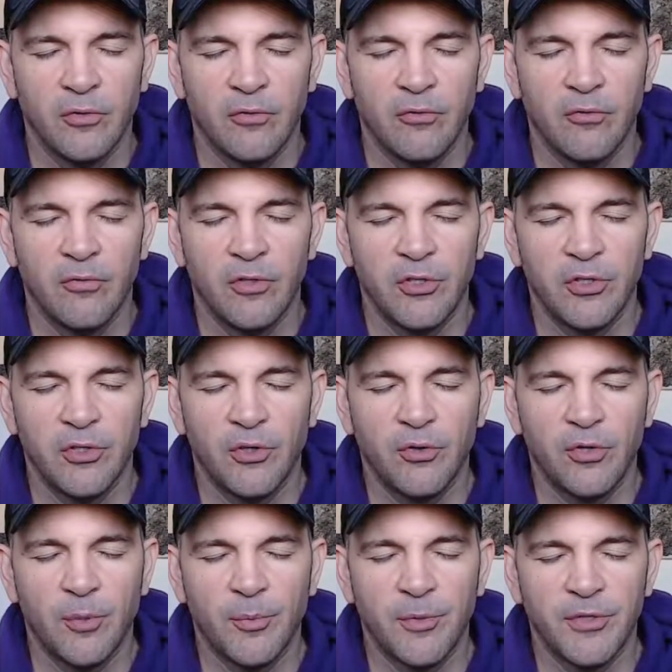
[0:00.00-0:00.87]
visual
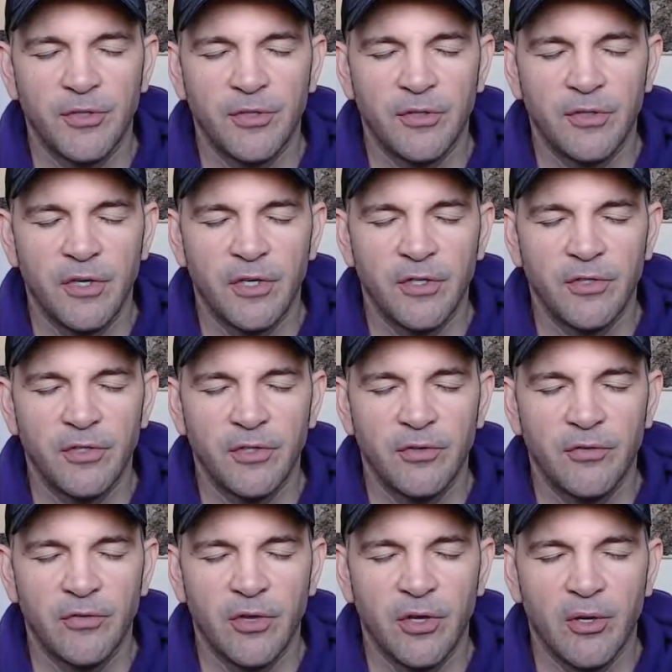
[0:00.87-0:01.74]
representation
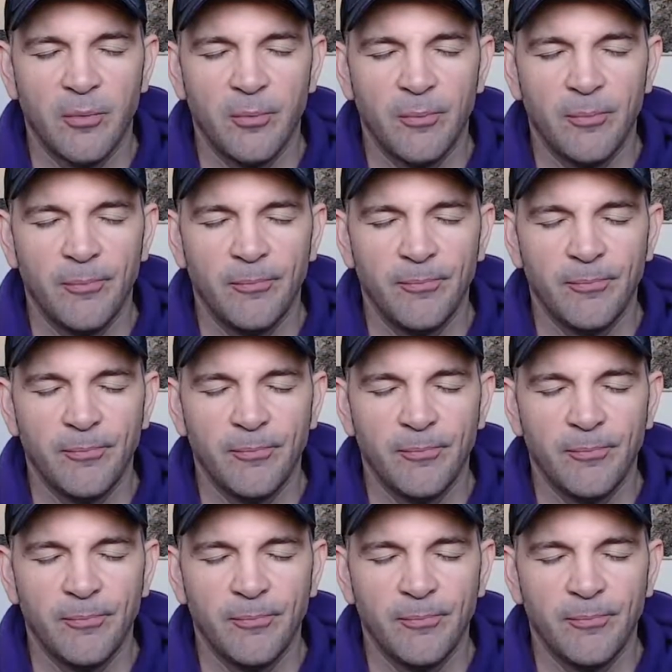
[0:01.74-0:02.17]
of them,